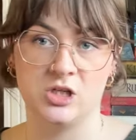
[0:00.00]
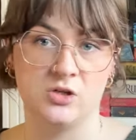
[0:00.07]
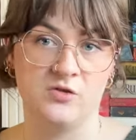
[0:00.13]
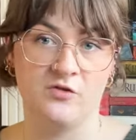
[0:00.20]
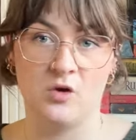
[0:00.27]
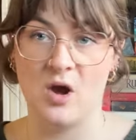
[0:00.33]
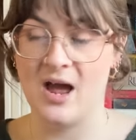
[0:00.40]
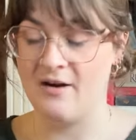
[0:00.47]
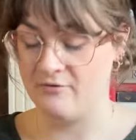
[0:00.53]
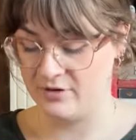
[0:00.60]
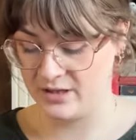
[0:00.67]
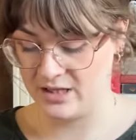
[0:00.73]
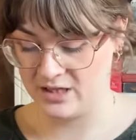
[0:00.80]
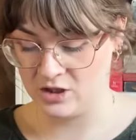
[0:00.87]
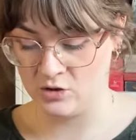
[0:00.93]
You've got
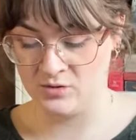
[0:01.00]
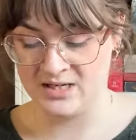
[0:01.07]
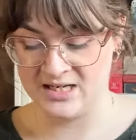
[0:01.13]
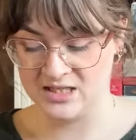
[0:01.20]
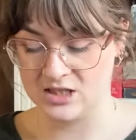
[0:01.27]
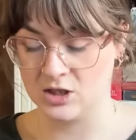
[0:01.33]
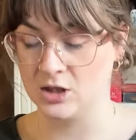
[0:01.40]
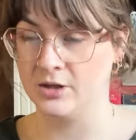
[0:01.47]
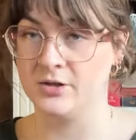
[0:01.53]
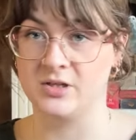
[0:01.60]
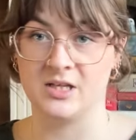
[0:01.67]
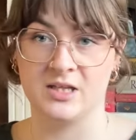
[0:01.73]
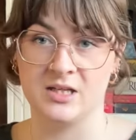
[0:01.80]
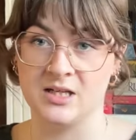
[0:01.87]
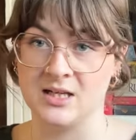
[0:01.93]
everything you need,
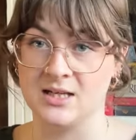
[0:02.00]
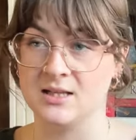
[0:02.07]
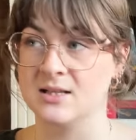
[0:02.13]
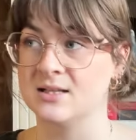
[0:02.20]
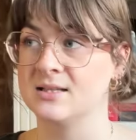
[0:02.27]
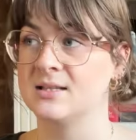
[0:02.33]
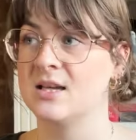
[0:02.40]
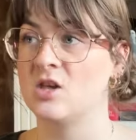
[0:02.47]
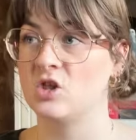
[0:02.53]
including the needles,